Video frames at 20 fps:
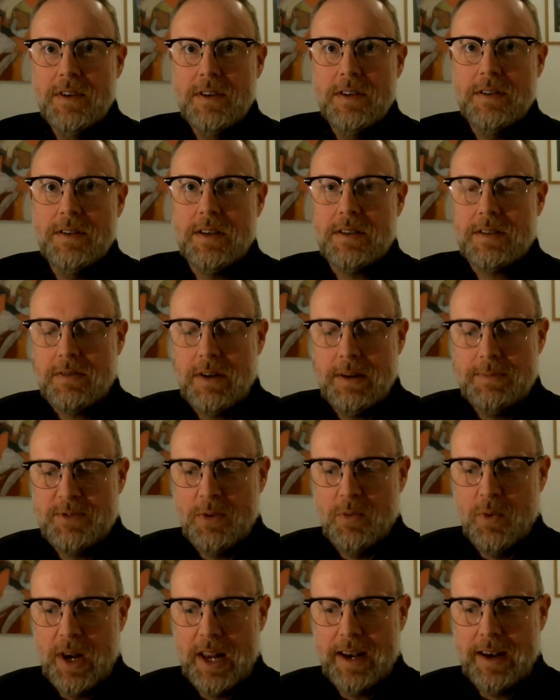
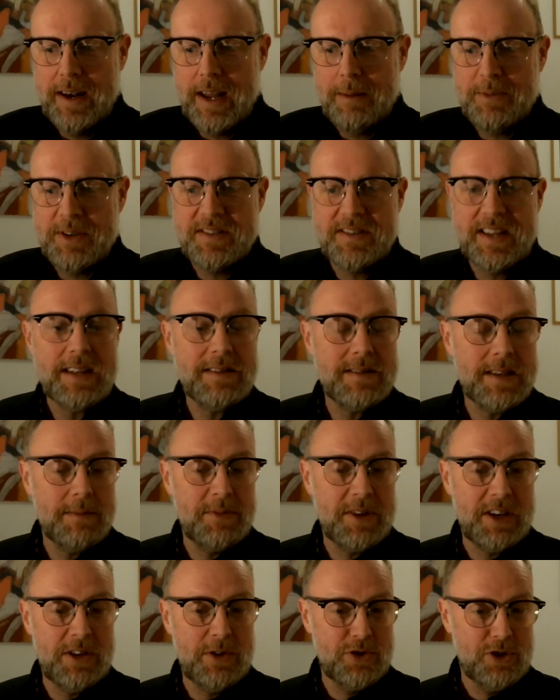description will end up. Is that
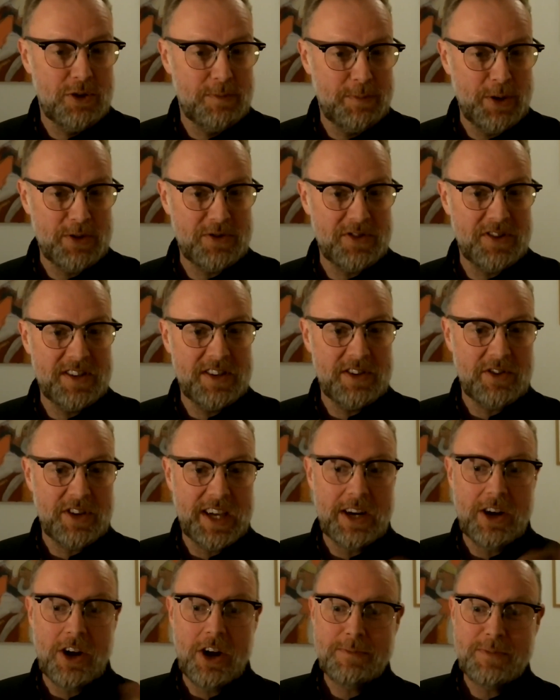something you should put in your
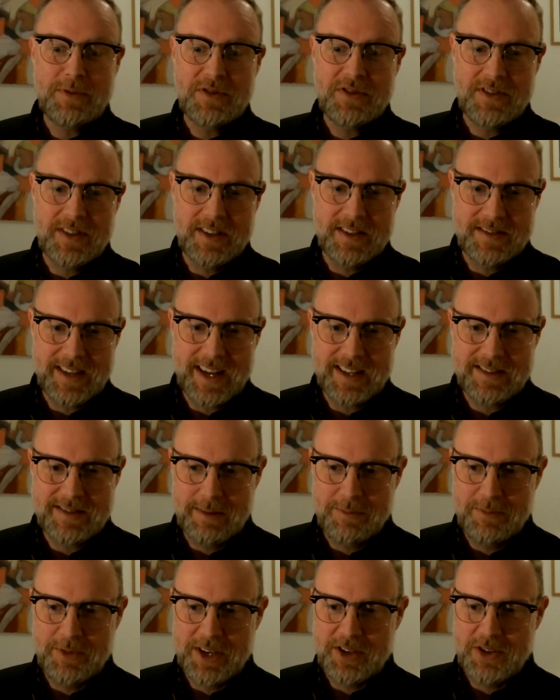GitOps? Is that
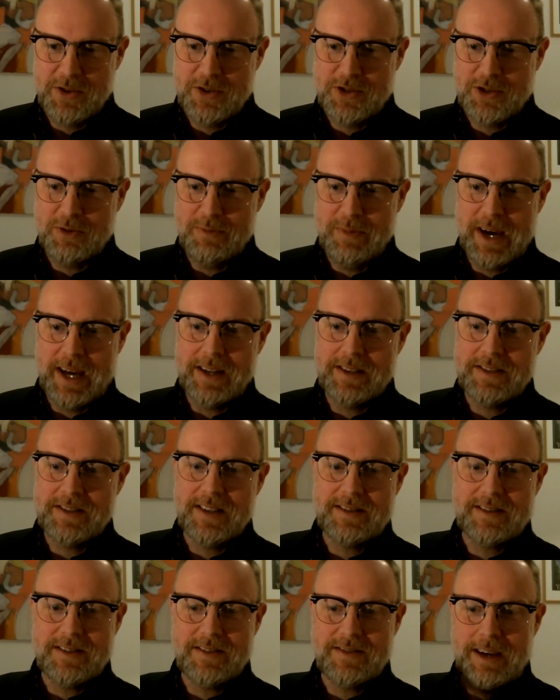something you should manage
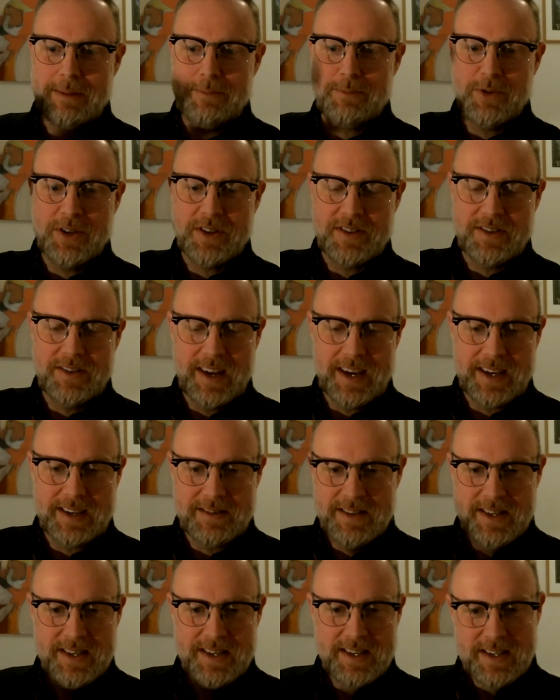as a separate, like
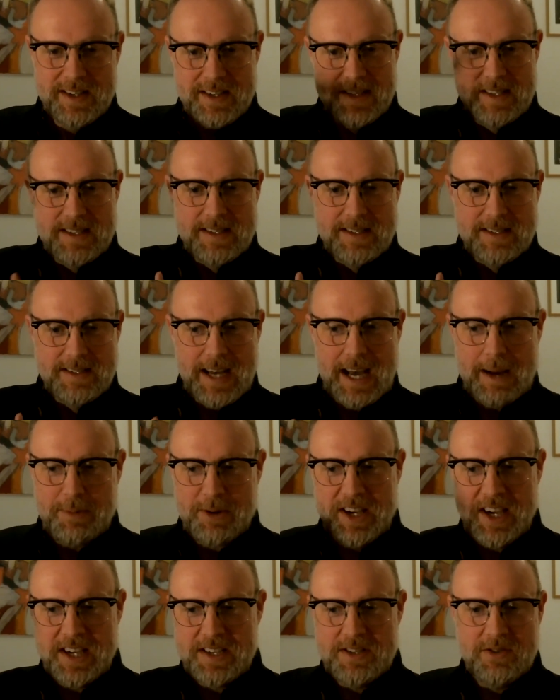
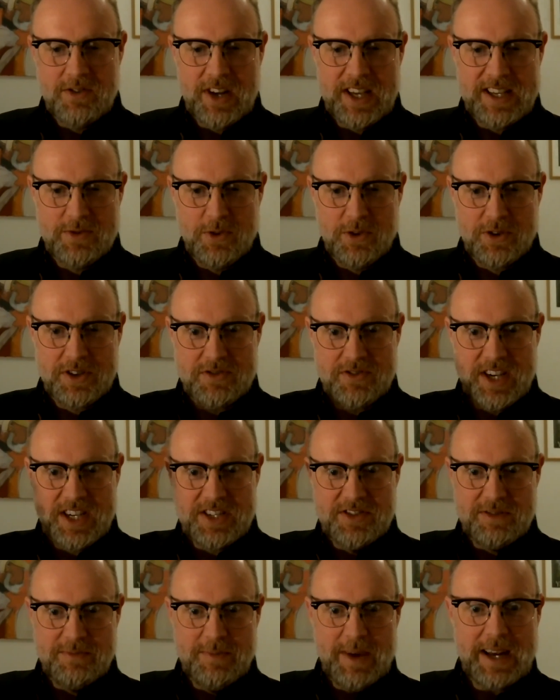application release
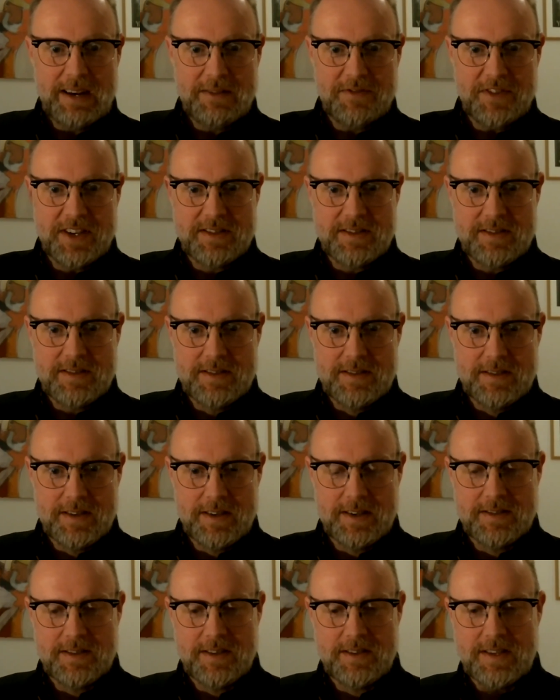orchestration manifests
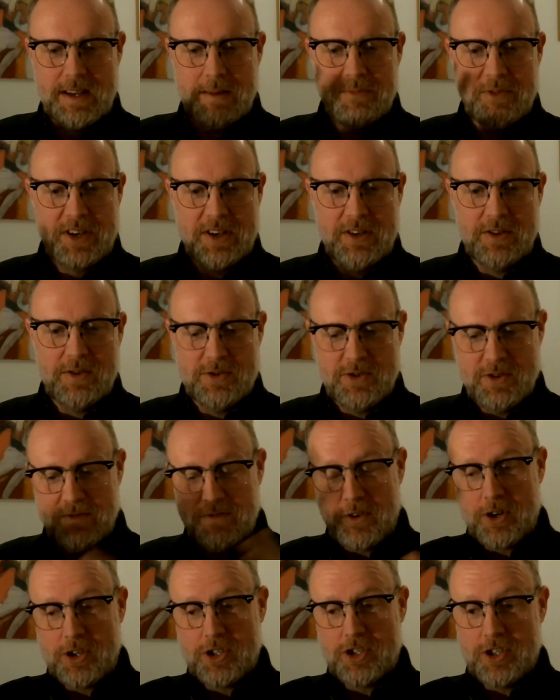is there something you should
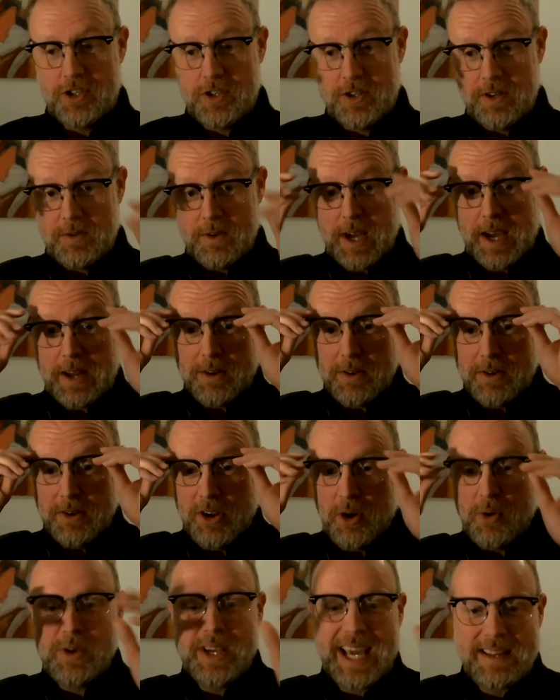version i don't
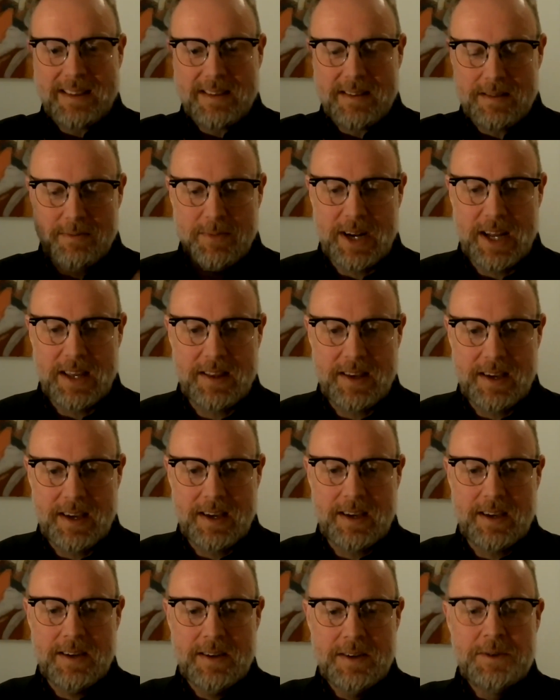know yet but i think